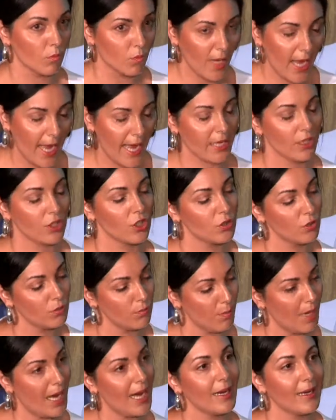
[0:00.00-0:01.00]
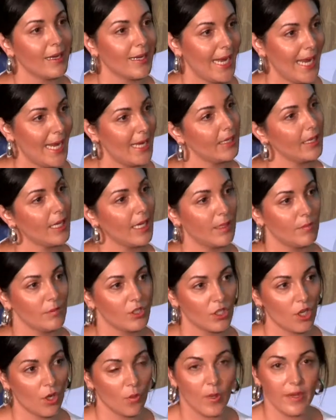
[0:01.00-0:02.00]
actual market outcomes.
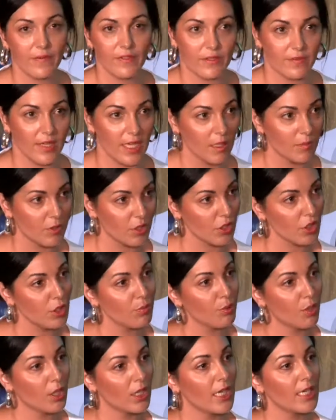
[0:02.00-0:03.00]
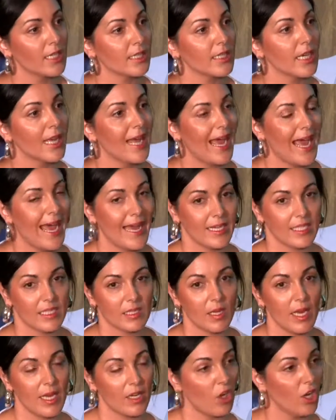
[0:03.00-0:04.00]
You know, we've developed a new product and it's
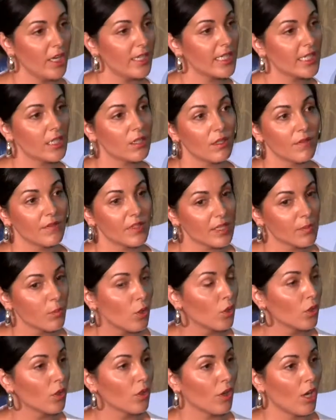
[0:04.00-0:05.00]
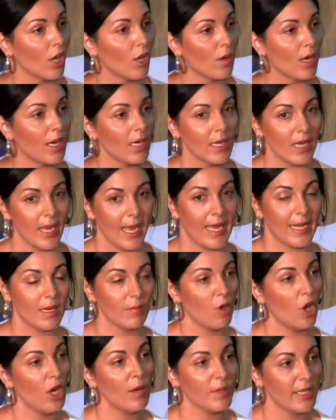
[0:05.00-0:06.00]
an idea of a smaller grower, and it
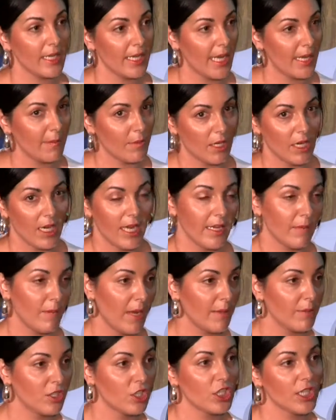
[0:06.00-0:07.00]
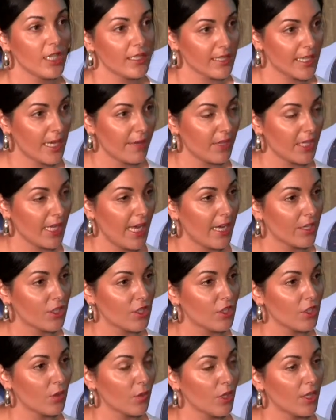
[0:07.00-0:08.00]
might be Emma, and maybe she doesn't have the cash
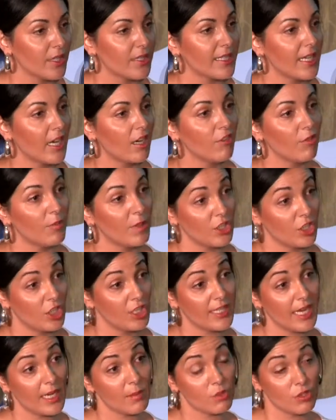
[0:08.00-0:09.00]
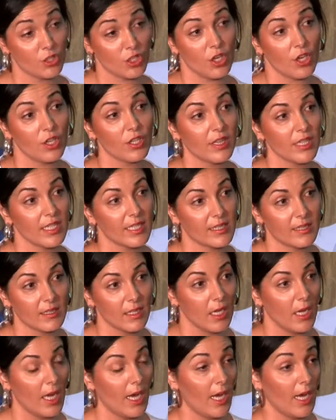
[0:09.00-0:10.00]
to do it herself, but she's able to go to this
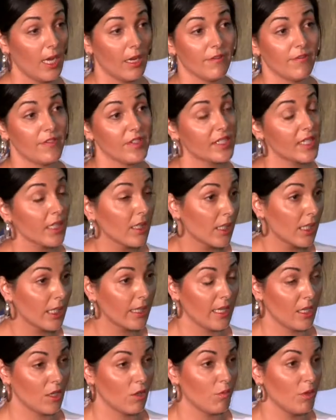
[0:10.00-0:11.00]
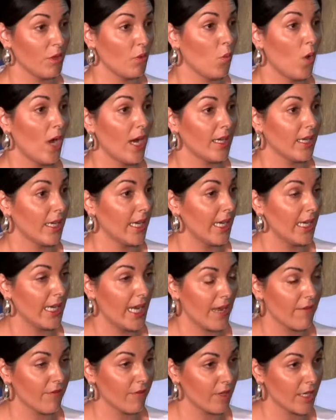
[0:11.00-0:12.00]
uh, facility. There could be one in
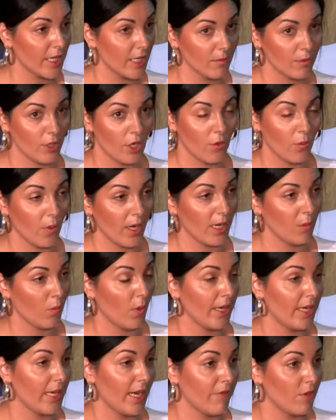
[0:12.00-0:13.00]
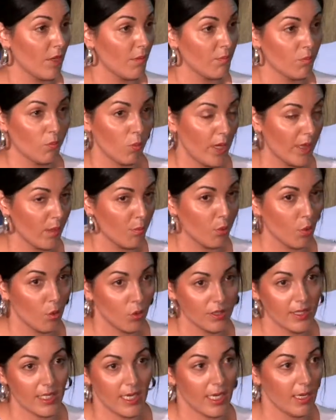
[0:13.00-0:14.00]
every, you know, one in every where the
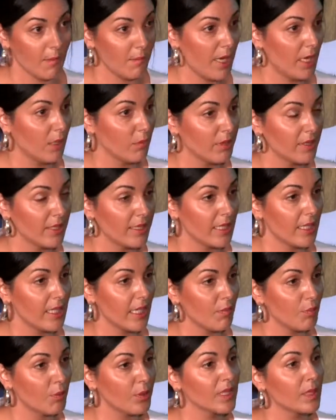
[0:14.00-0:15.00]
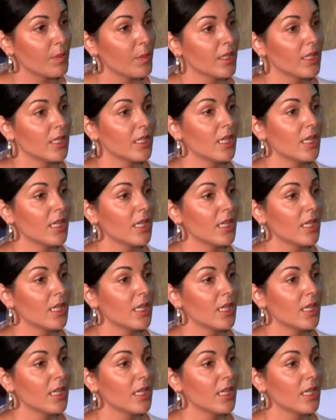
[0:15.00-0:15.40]
ports are Melbourne, Sydney, Brisbane.